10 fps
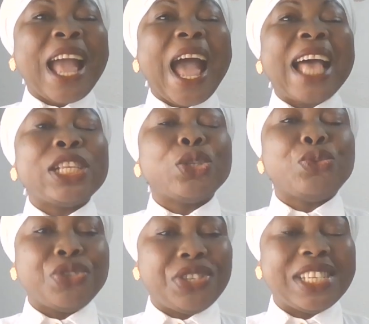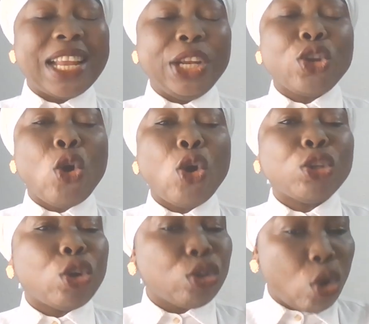as you sincerely
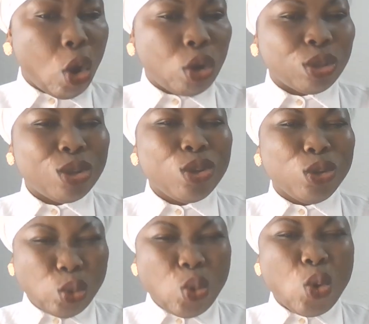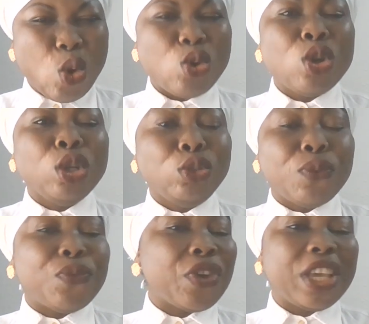call on God to
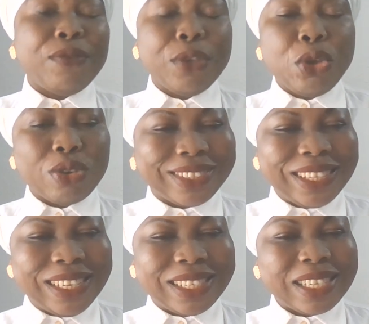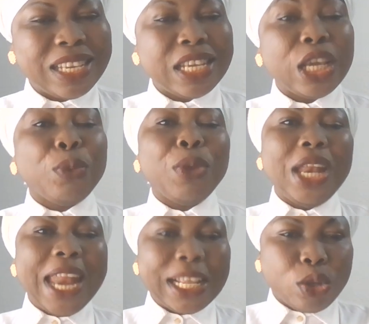forgive you your sins, he will
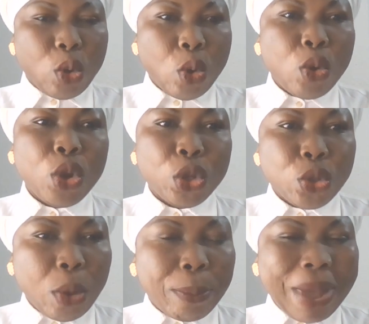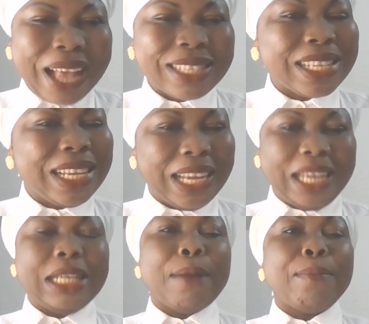let go your past
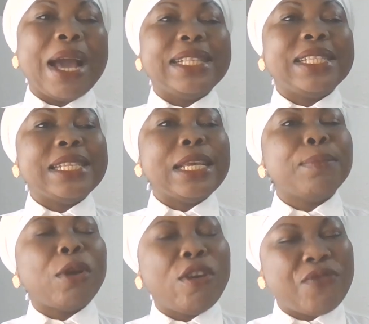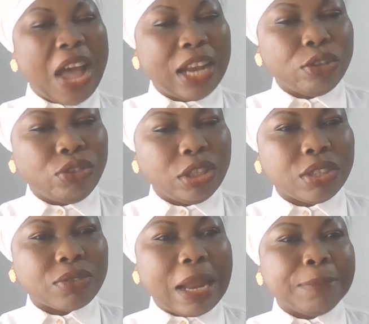in the mighty name of our Lord
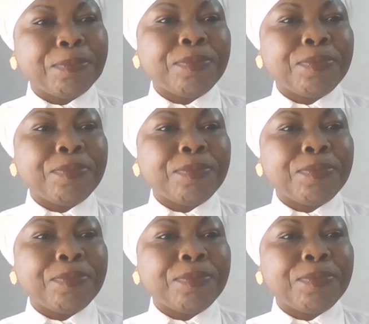Jesus Christ.